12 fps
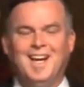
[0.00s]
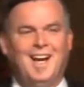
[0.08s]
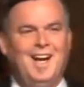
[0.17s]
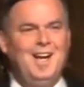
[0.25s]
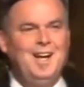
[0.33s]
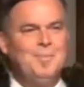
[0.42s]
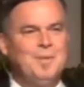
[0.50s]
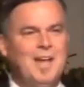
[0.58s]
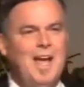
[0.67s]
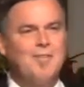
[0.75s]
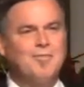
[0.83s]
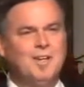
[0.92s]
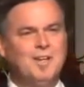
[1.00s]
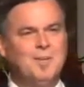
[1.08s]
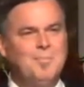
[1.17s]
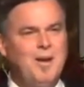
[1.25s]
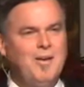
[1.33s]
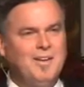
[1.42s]
I am an African
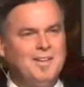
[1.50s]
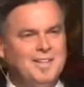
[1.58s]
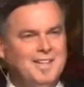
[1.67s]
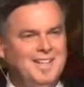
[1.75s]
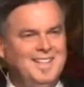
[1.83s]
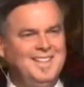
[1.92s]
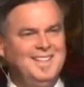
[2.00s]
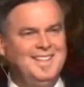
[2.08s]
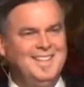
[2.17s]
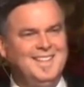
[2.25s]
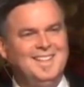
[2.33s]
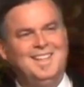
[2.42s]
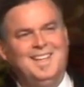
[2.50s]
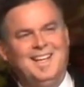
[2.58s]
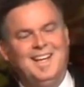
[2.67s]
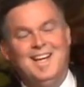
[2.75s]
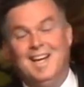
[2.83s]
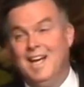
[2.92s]
American.
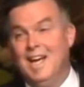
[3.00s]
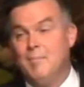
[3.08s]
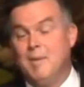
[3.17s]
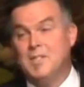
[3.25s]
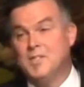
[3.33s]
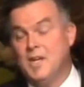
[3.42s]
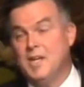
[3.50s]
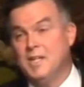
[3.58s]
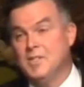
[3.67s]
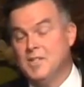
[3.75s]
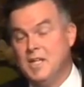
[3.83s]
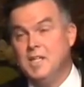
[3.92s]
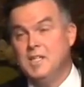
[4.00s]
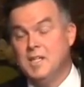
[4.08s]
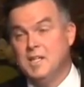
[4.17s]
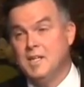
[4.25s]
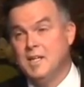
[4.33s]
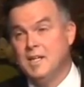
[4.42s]
And my son is an
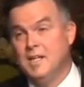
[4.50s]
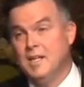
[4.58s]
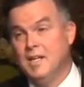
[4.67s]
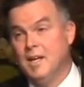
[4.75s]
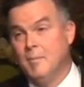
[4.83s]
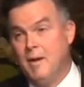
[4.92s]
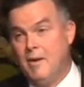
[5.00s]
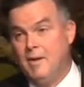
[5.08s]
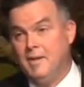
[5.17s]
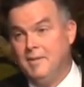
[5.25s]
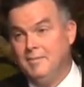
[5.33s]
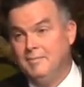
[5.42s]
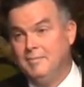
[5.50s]
Indian American.